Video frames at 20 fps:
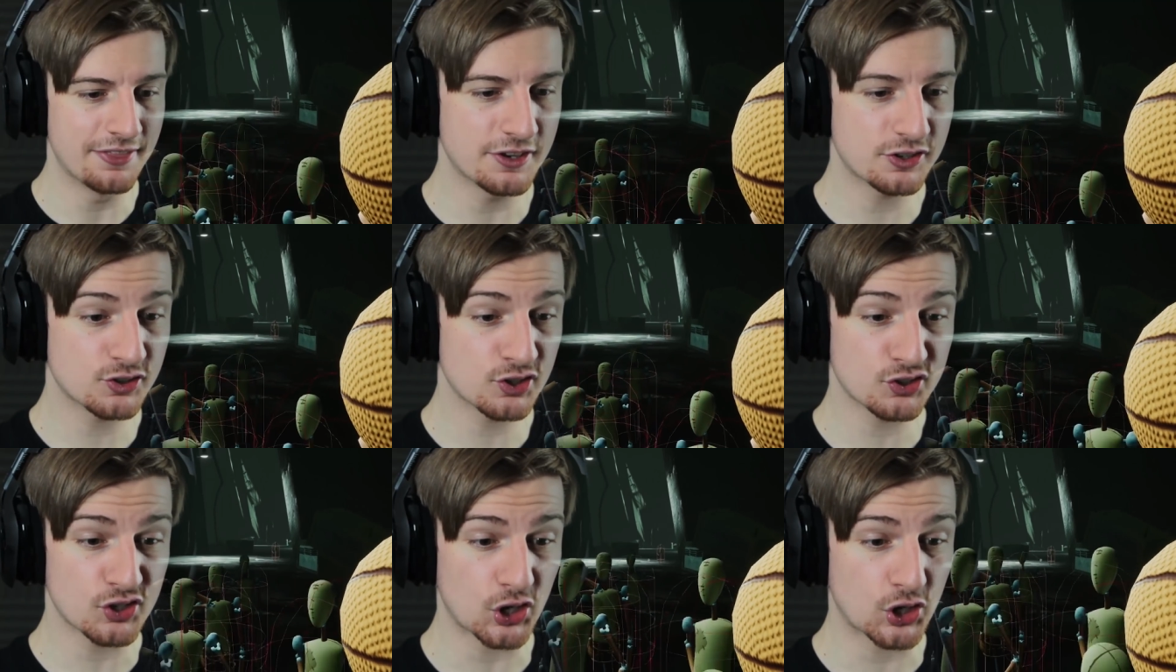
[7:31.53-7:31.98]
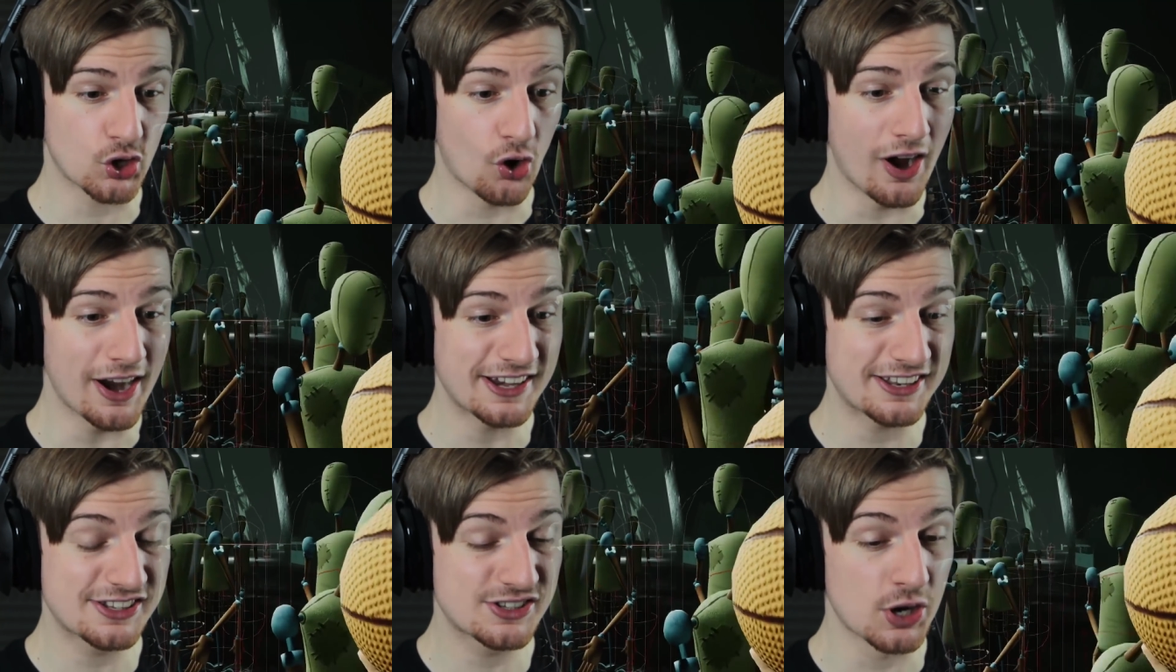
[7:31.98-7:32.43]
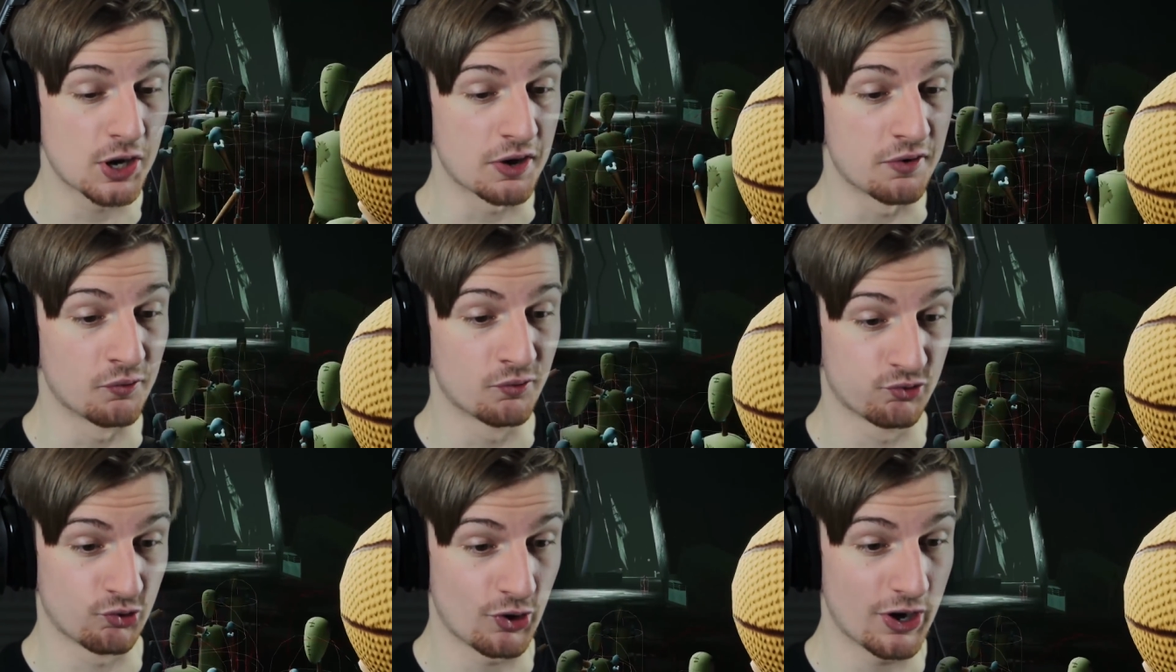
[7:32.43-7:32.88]
And there's just a guy stood
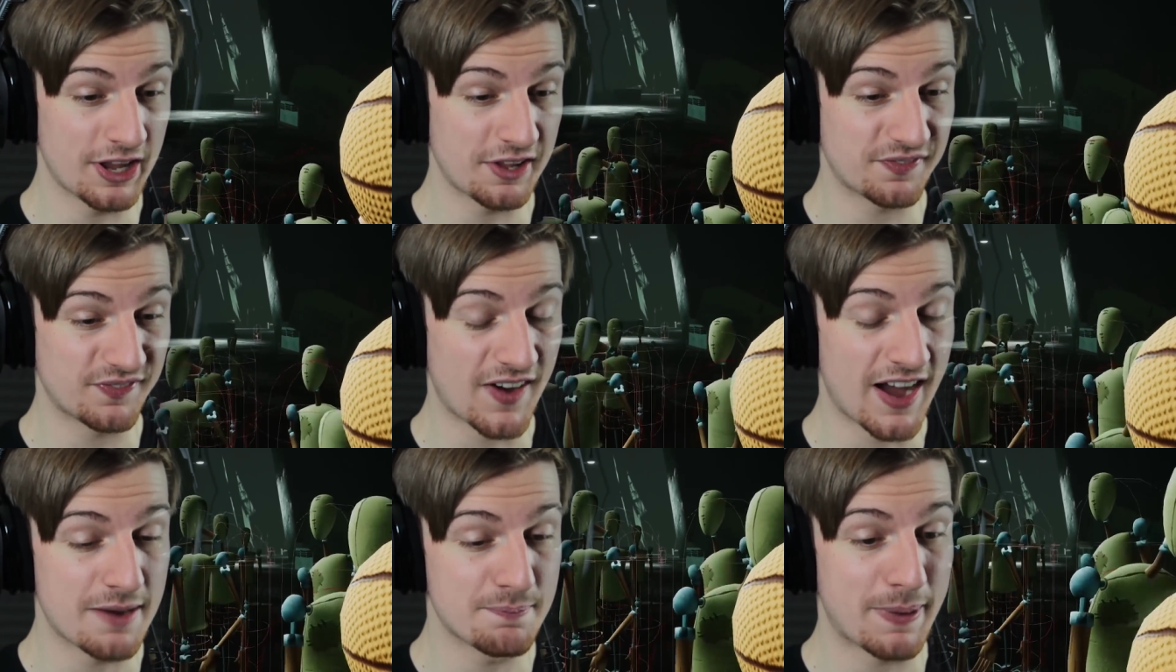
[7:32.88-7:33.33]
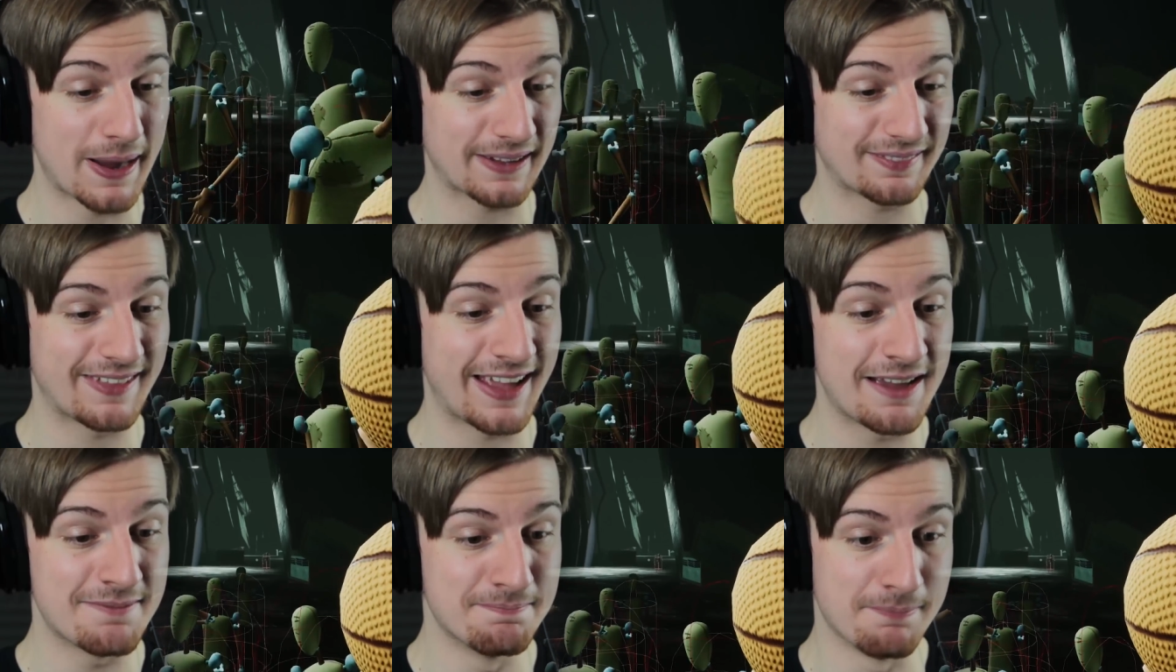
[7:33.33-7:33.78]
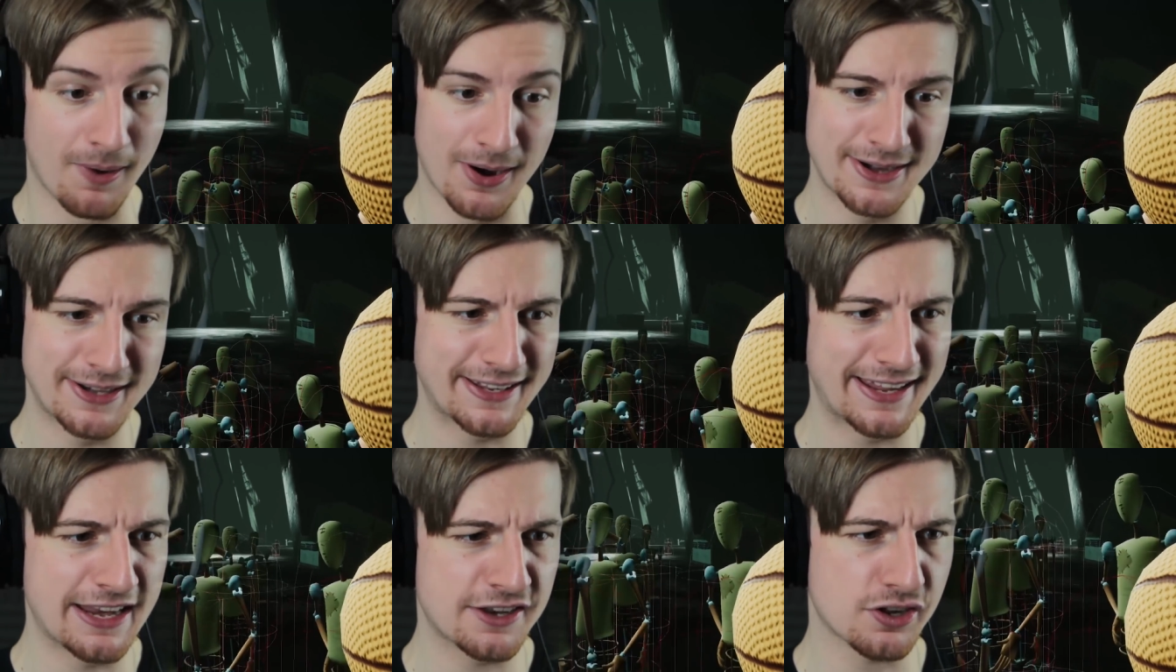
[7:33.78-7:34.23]
really far back there
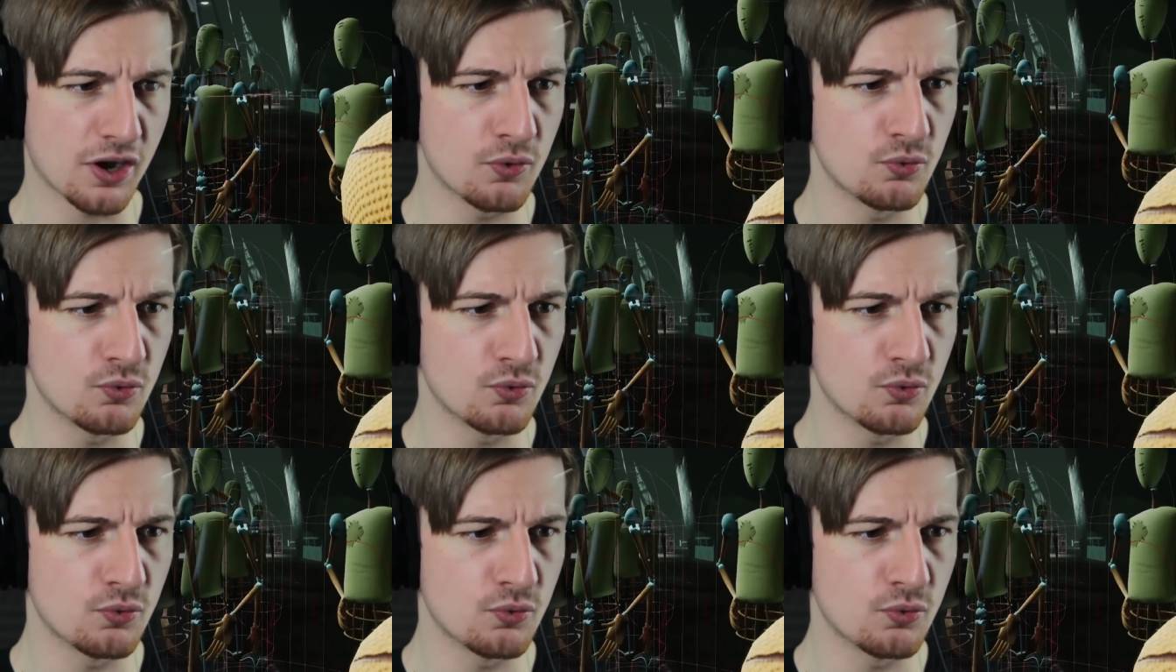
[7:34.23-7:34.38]
minding his